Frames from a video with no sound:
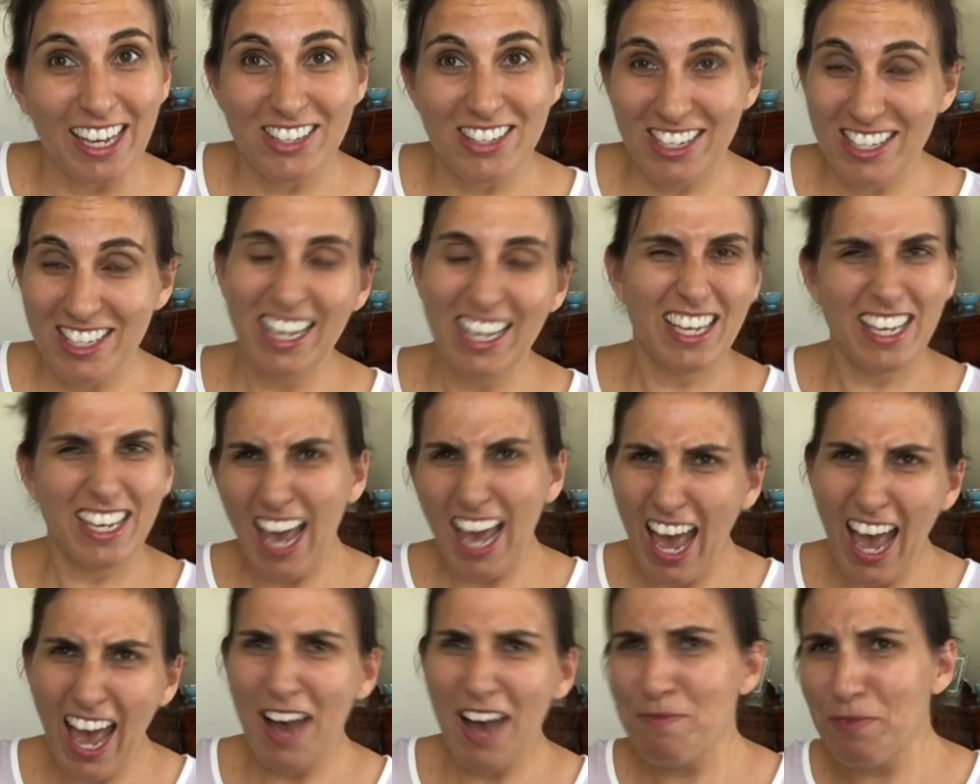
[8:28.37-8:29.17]
She's like, yeah,
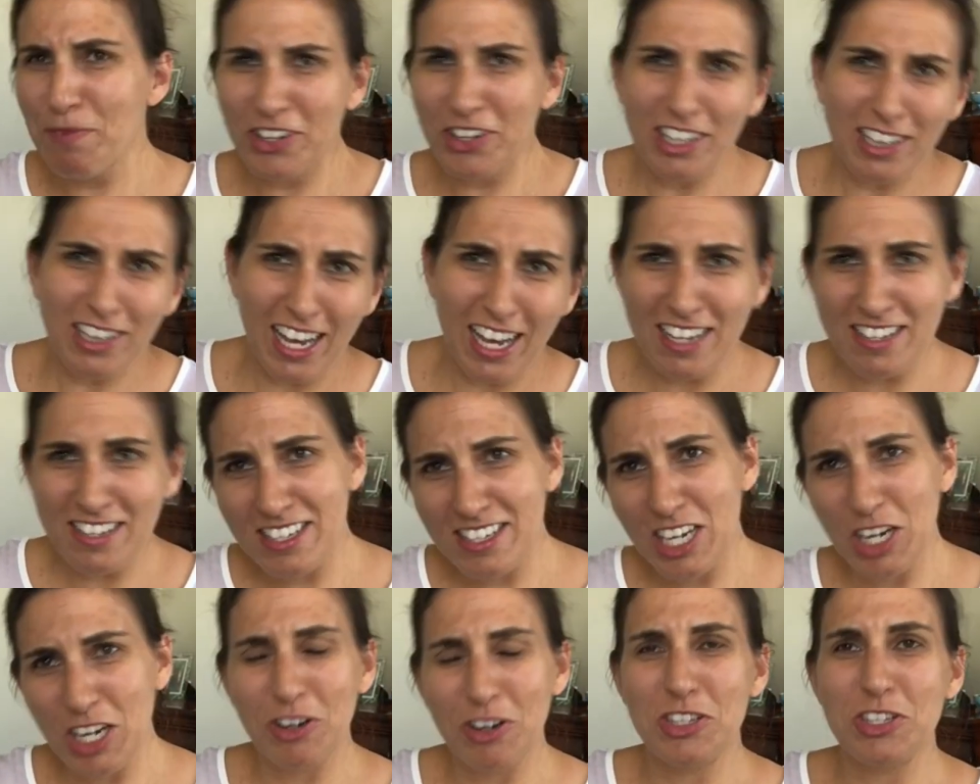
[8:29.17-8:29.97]
I bought it last
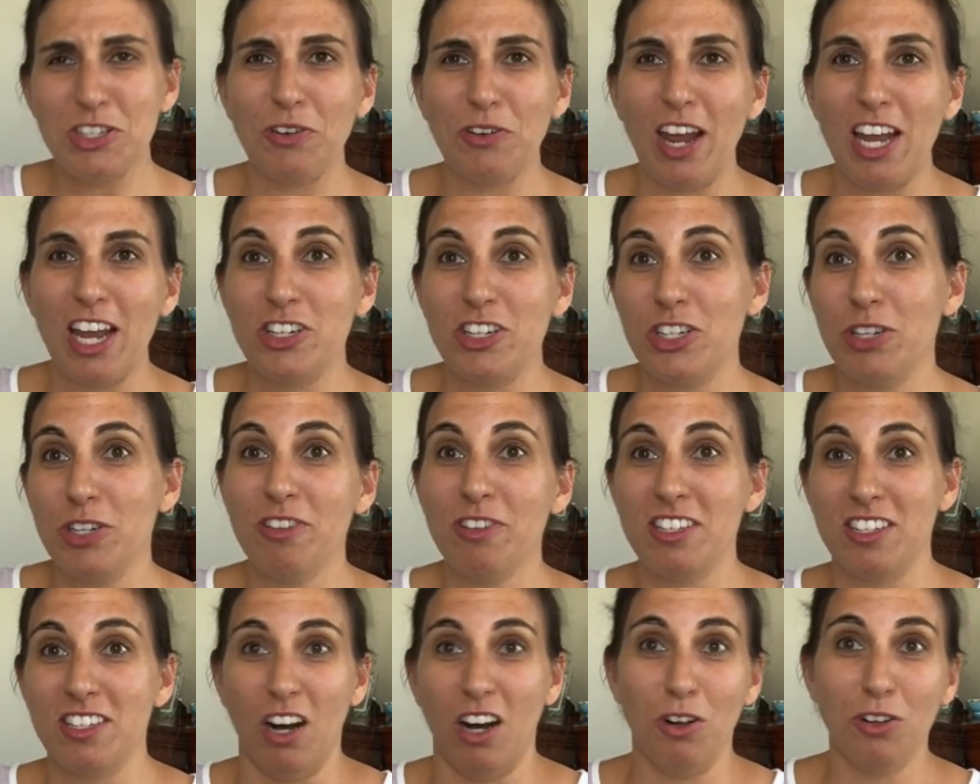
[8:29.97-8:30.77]
year, it's great. She
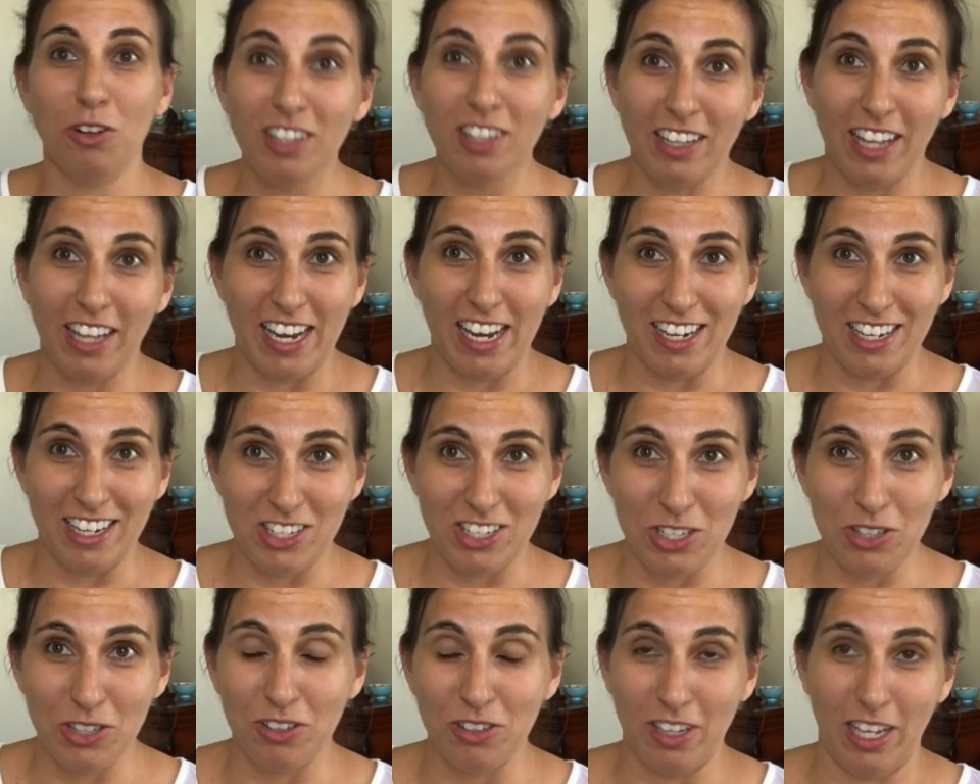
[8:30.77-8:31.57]
was an older lady
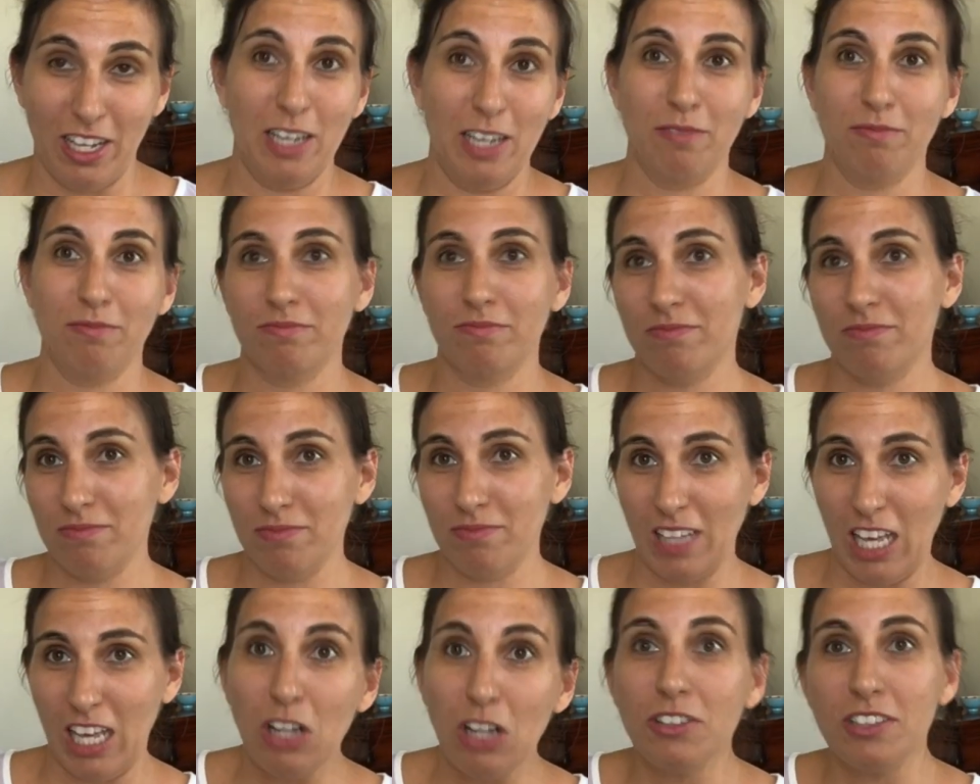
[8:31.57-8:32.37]
too, like
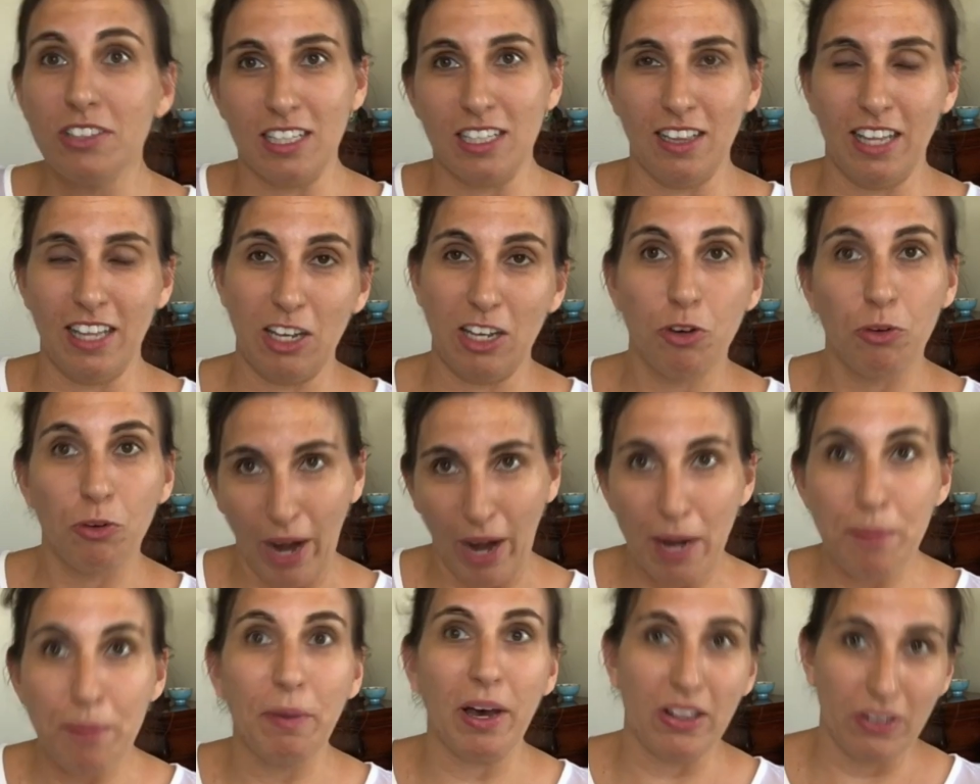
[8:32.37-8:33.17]
elderly, like
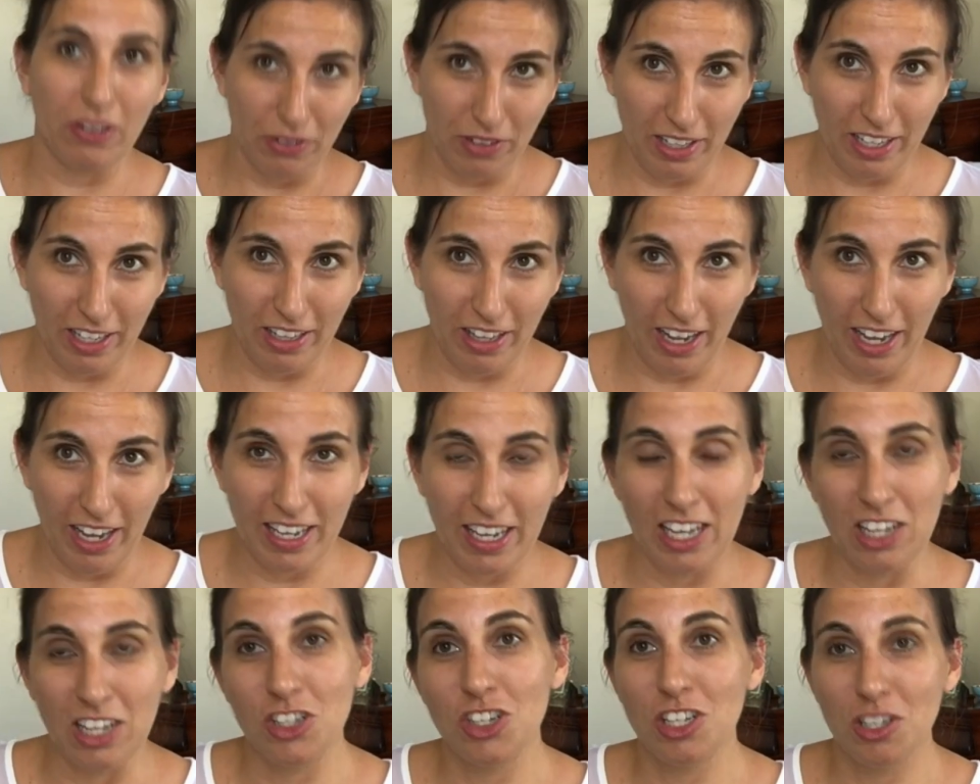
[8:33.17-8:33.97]
grandmotherly
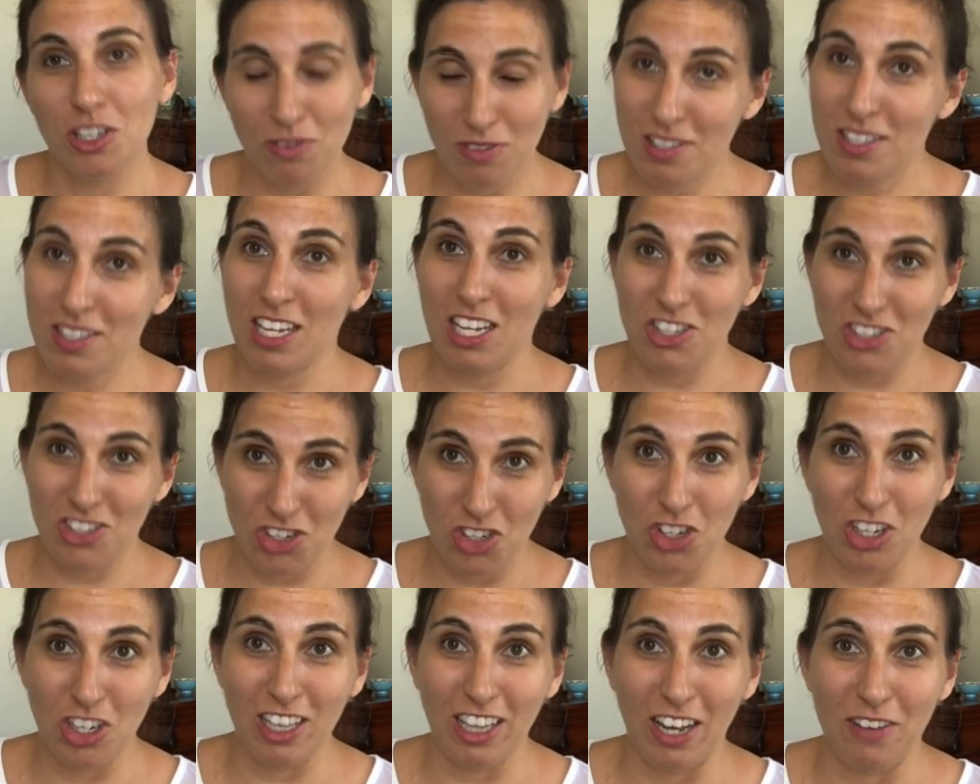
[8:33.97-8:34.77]
like, and she says
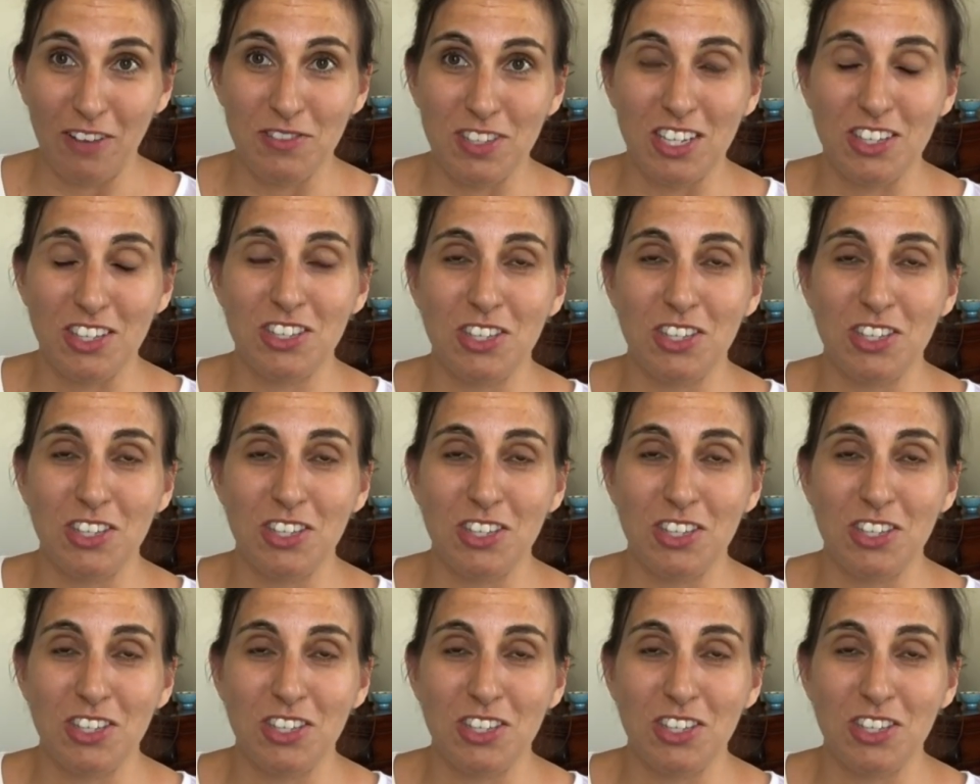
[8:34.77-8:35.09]
she loves it.